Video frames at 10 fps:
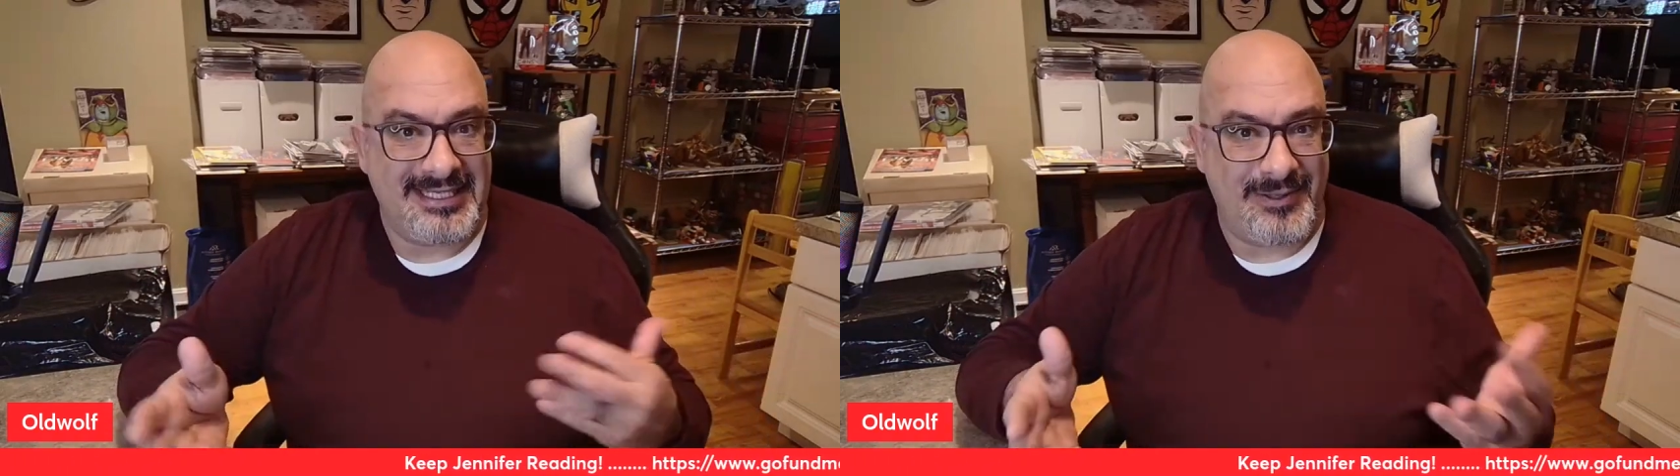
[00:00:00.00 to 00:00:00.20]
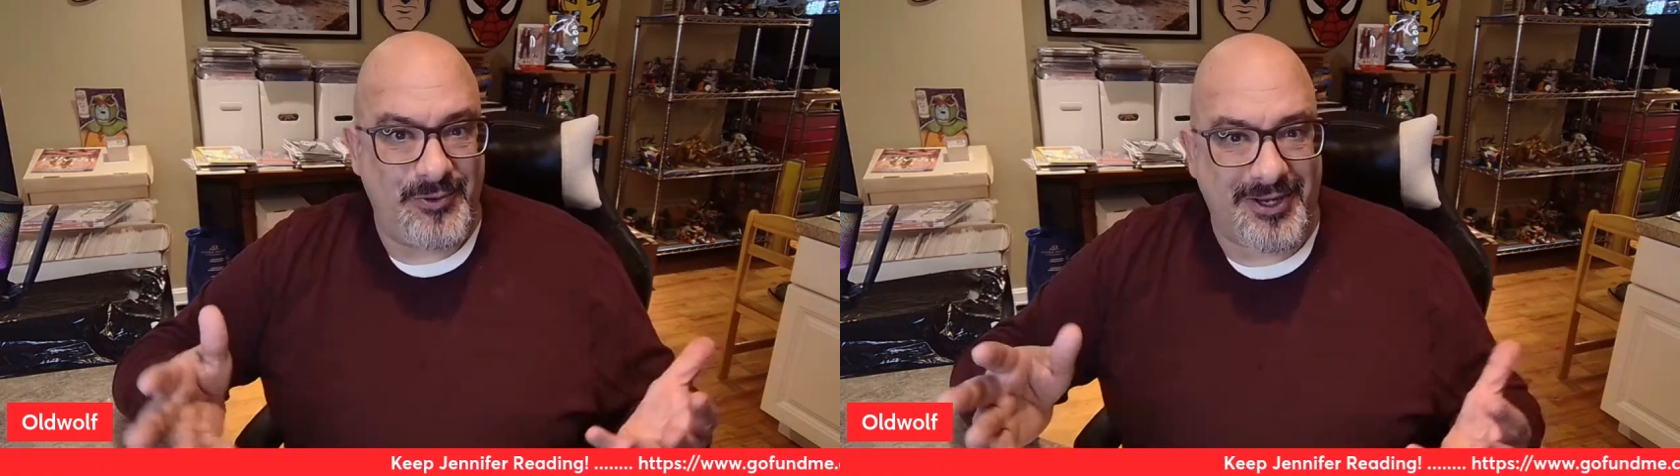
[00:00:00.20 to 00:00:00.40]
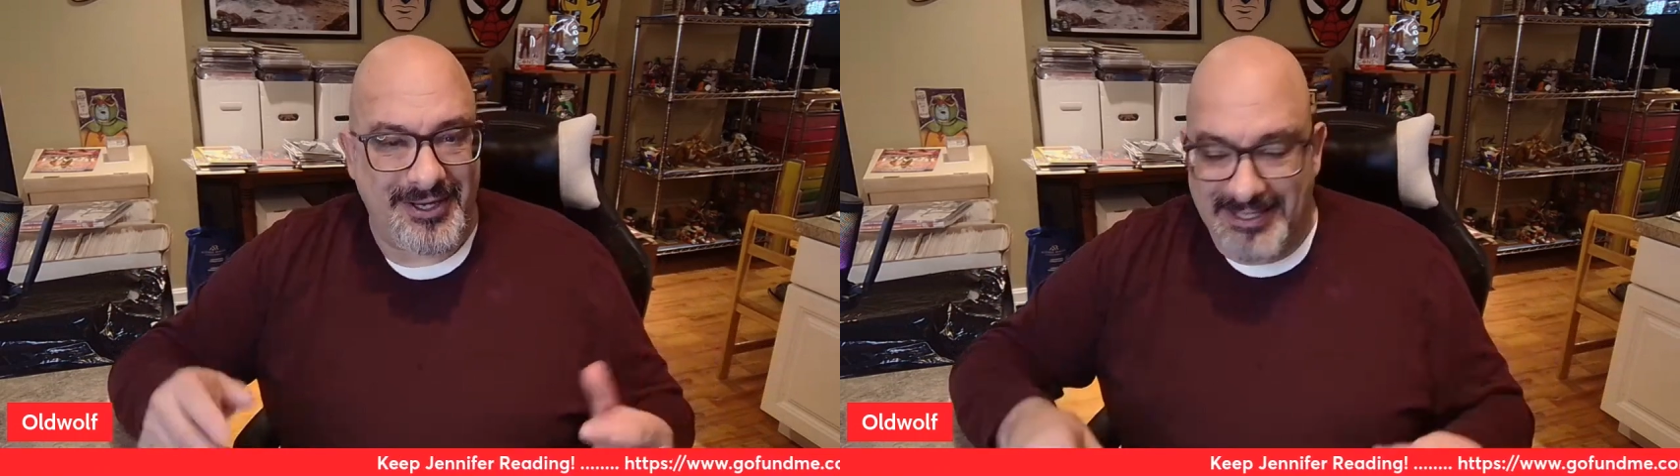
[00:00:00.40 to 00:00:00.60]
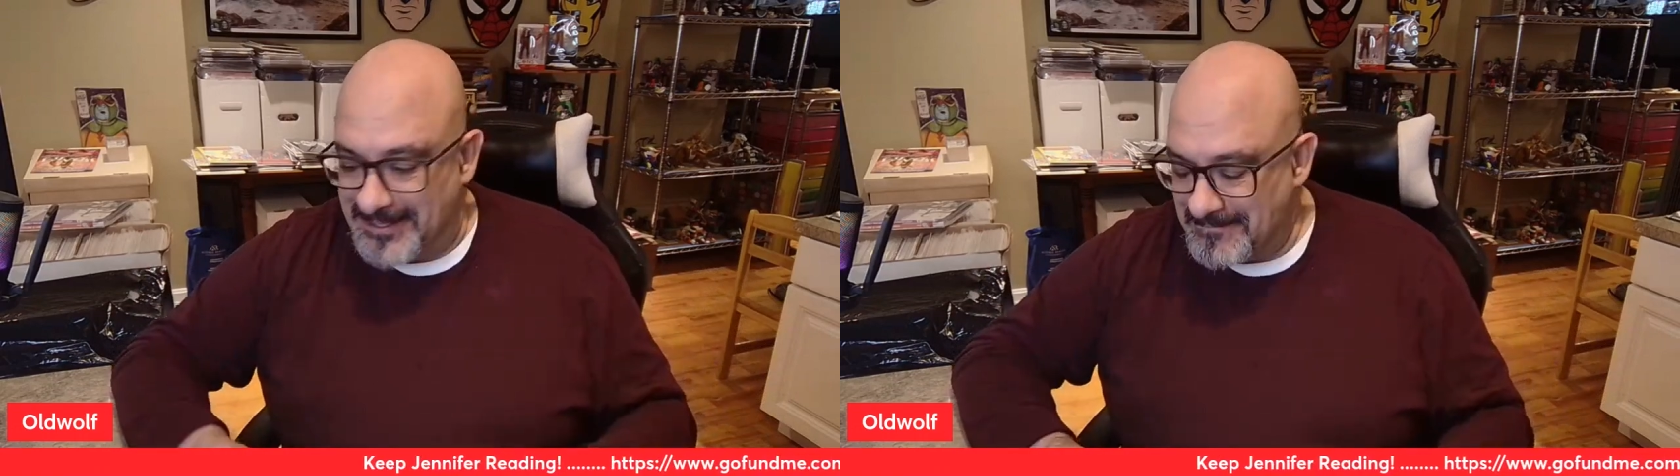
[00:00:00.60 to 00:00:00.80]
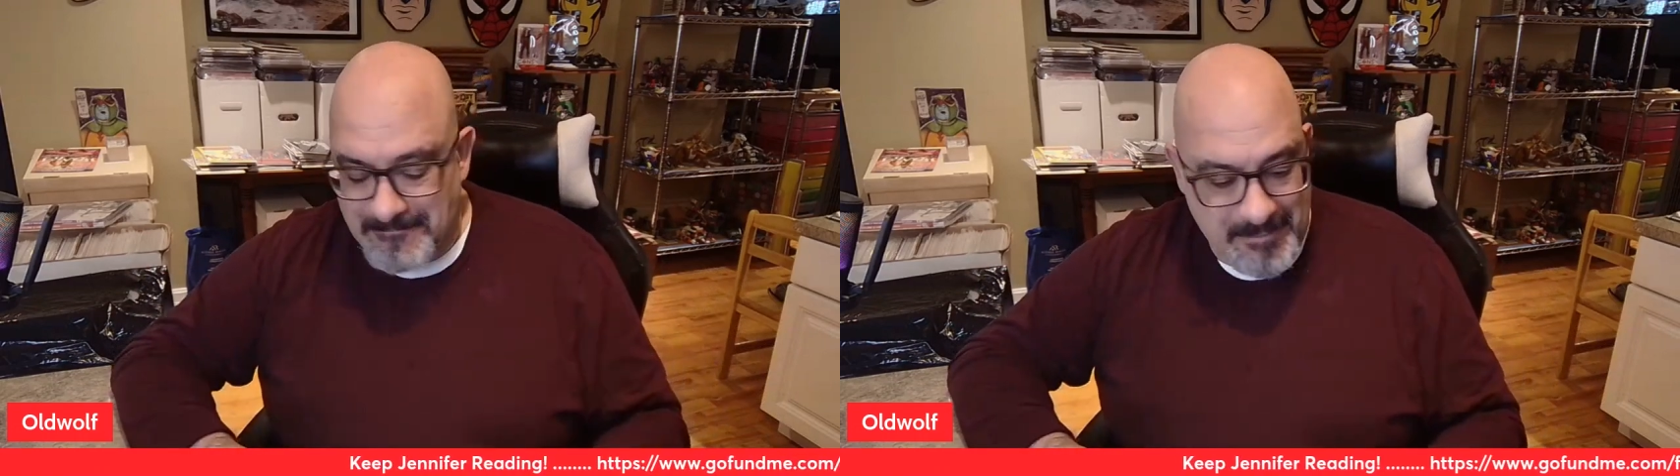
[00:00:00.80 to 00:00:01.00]
I'm working on
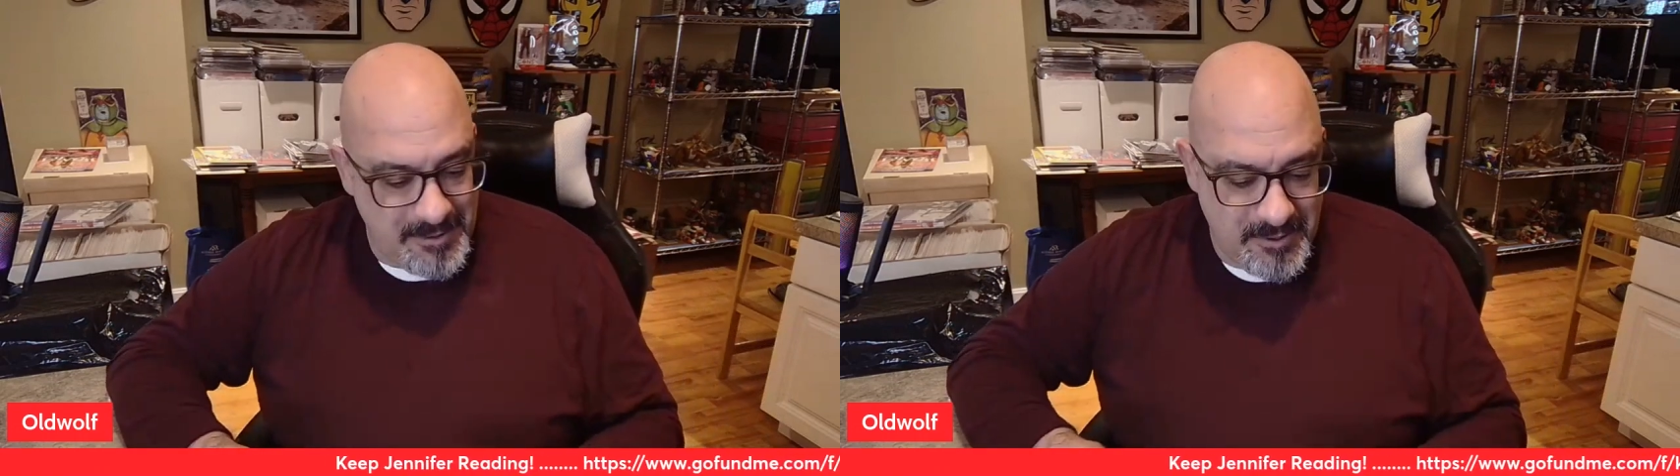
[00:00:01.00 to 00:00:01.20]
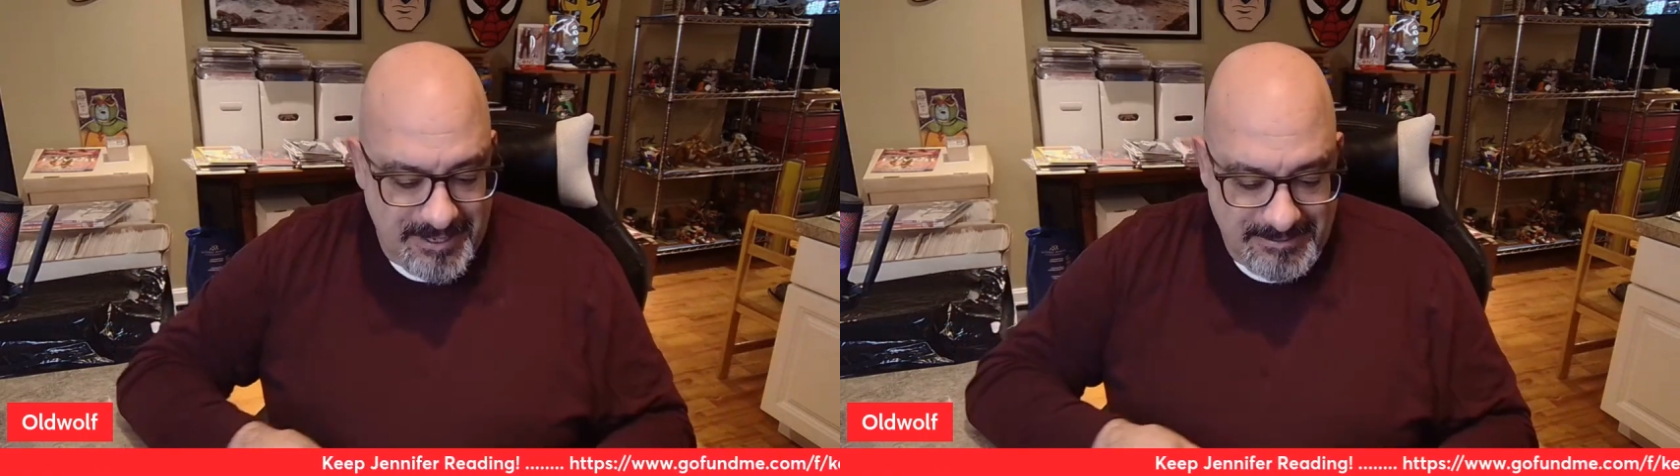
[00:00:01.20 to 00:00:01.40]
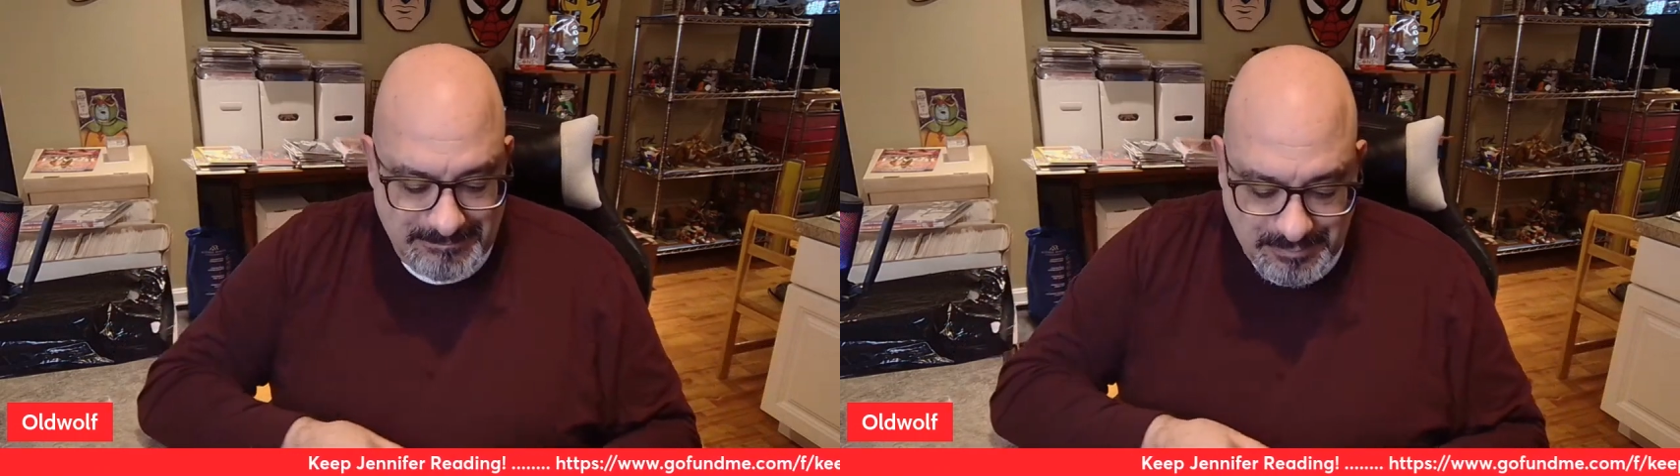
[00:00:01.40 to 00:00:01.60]
it. Okay.